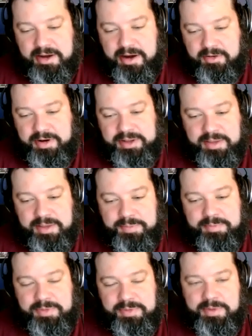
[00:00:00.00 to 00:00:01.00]
all right, let
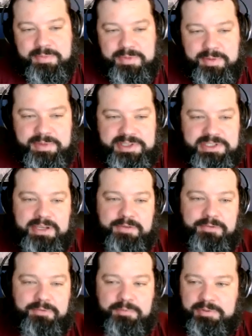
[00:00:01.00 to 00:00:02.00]
me see
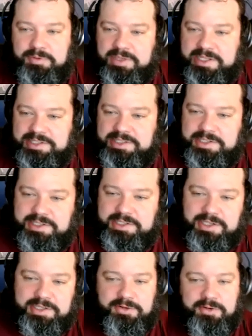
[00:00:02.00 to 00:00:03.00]
if this
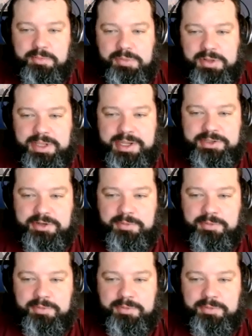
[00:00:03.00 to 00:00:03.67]
and this are in place,